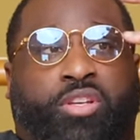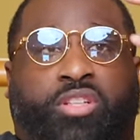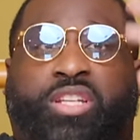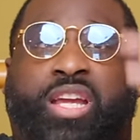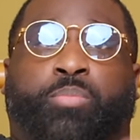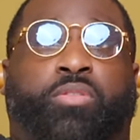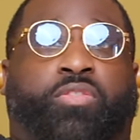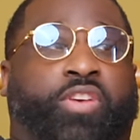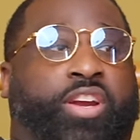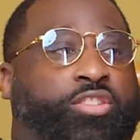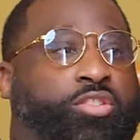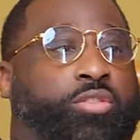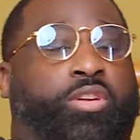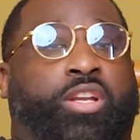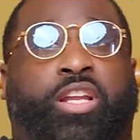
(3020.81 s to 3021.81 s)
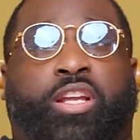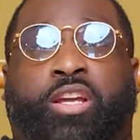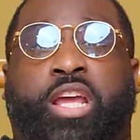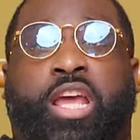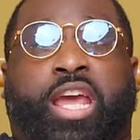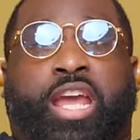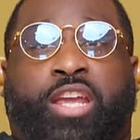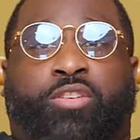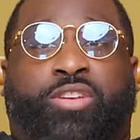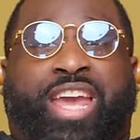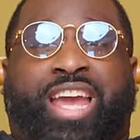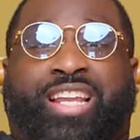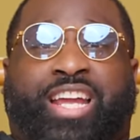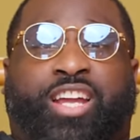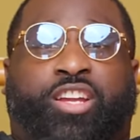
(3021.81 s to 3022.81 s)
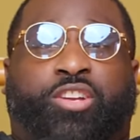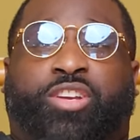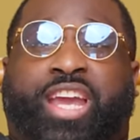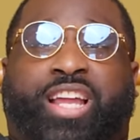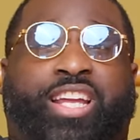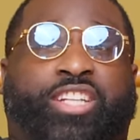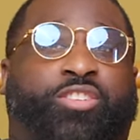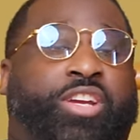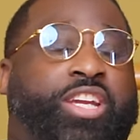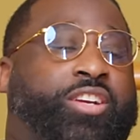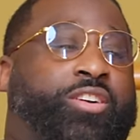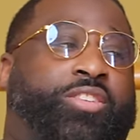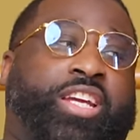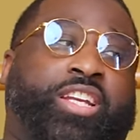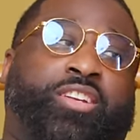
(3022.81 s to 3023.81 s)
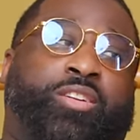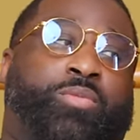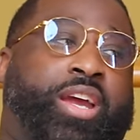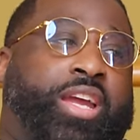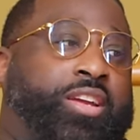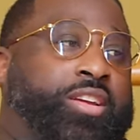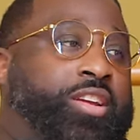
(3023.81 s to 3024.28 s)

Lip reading: to stay professional, and you can't let your ego get in the way.